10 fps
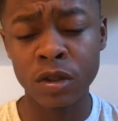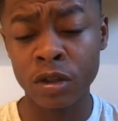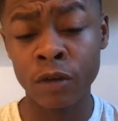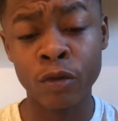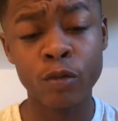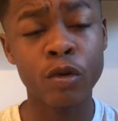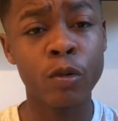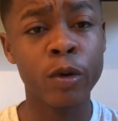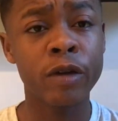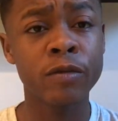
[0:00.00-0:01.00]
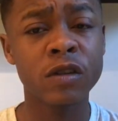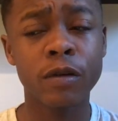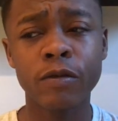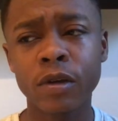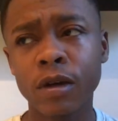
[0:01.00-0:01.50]
We deserve to walk away with
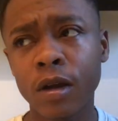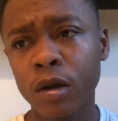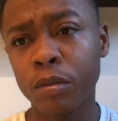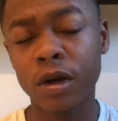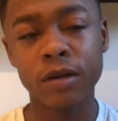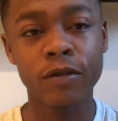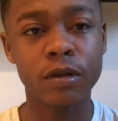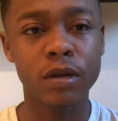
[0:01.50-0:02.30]
something, but it,